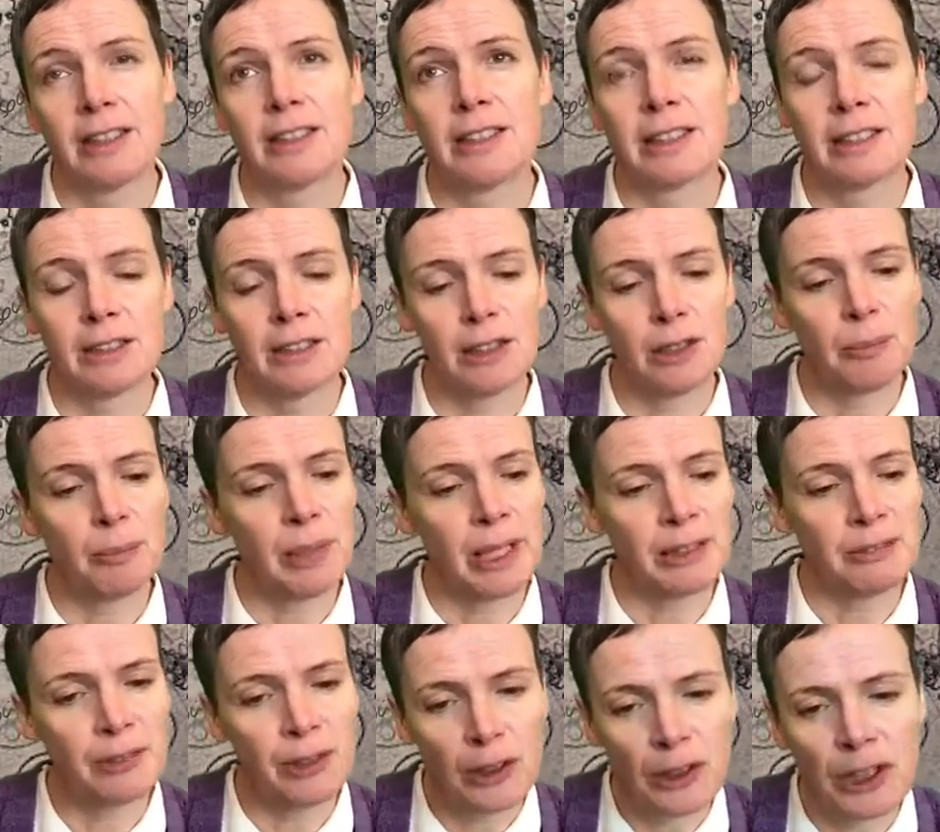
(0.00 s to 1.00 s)
So
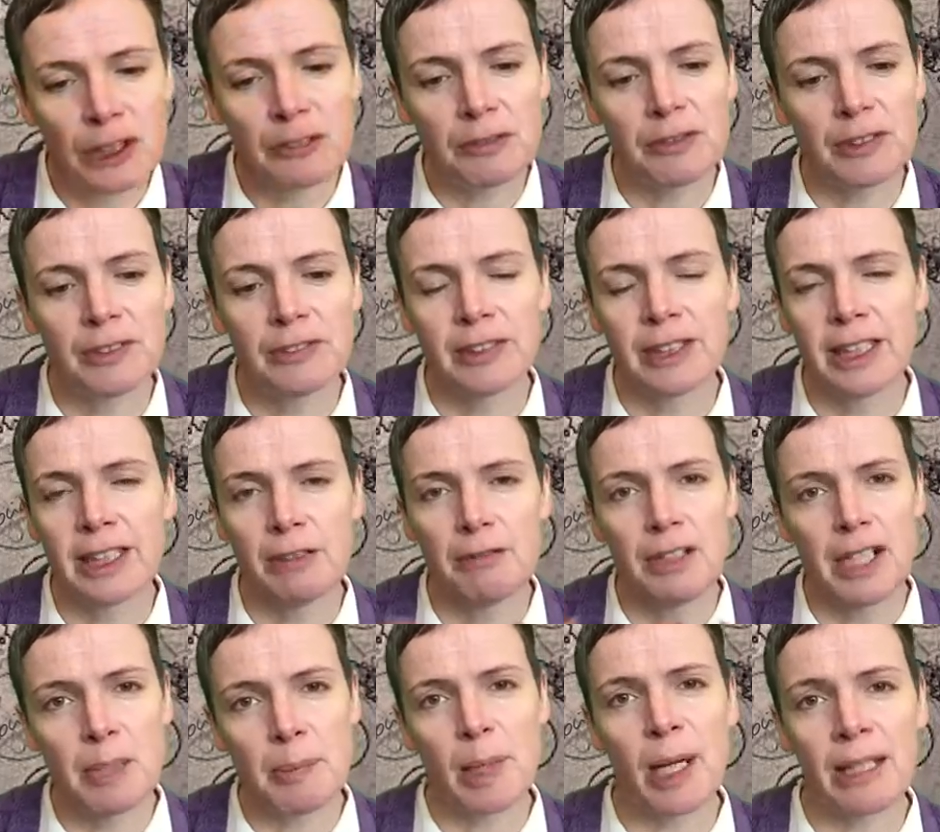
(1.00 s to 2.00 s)
page 415,
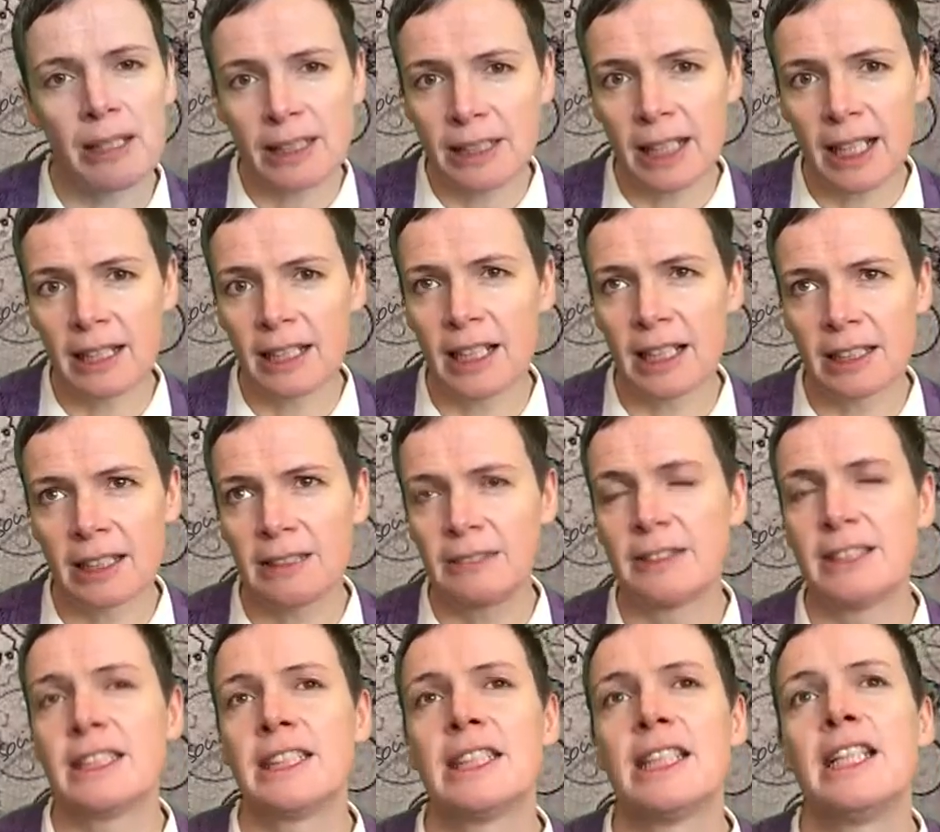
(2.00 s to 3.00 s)
read about the silent
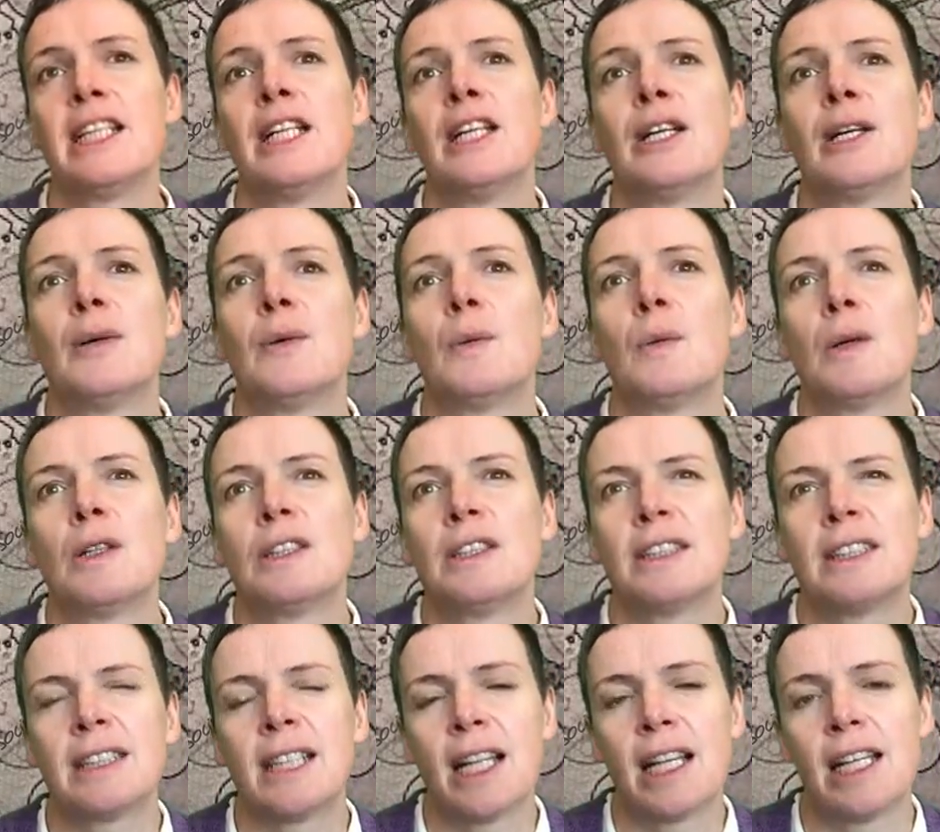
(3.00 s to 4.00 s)
activity. What
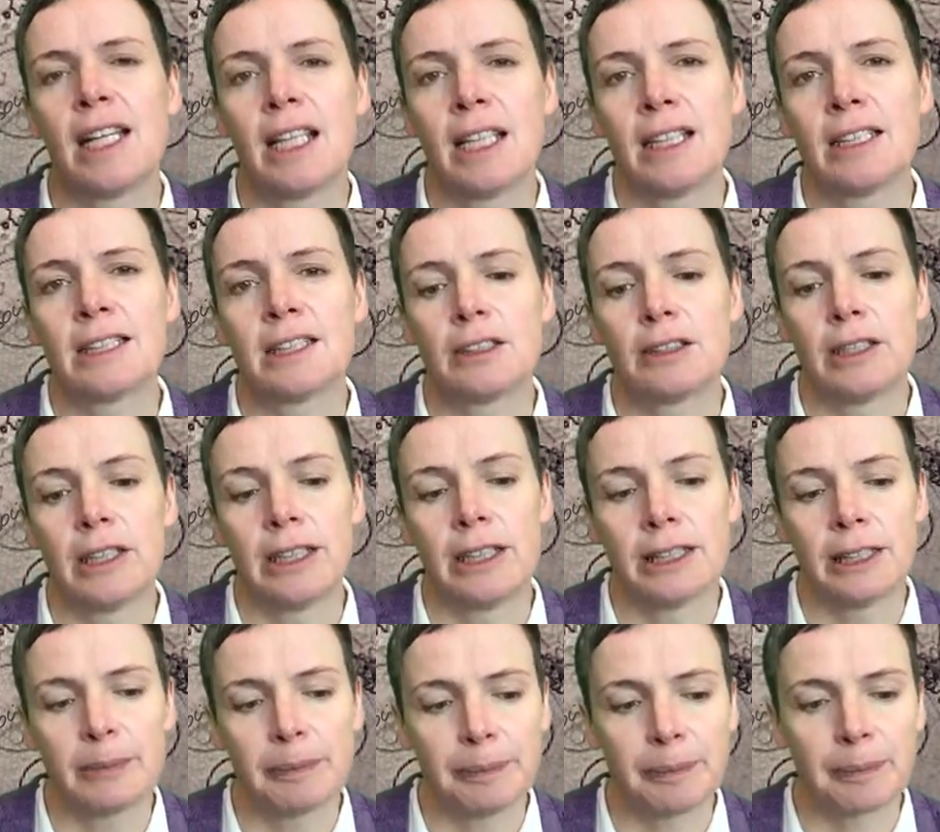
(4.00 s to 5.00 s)
does that
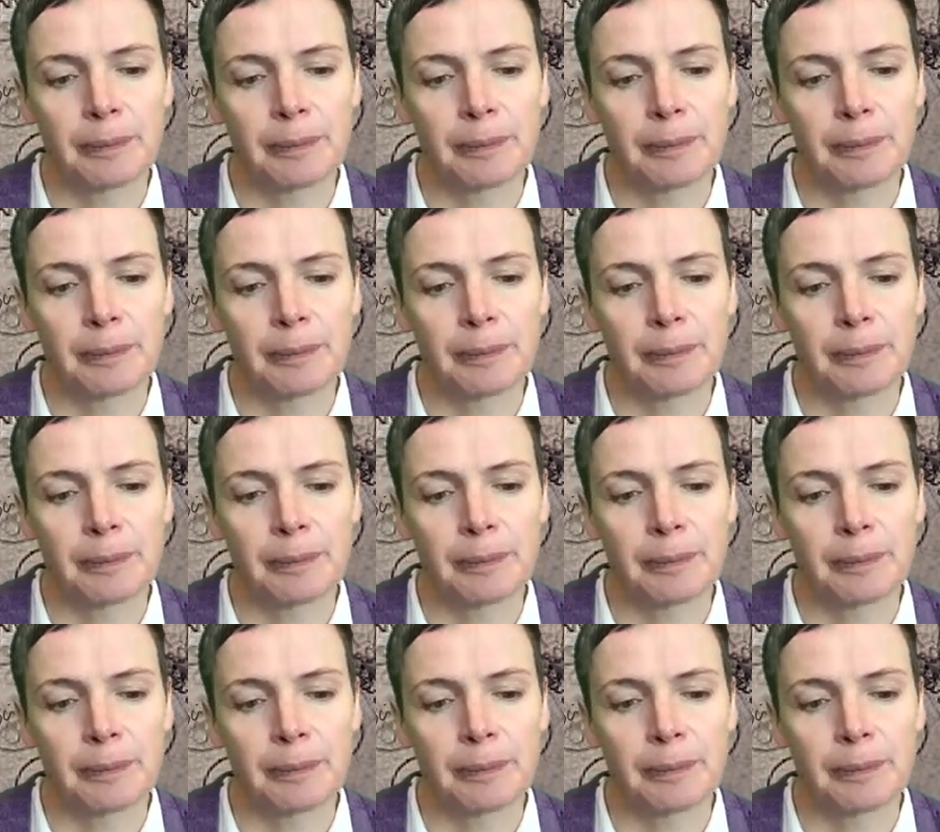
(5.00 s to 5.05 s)
illustrate?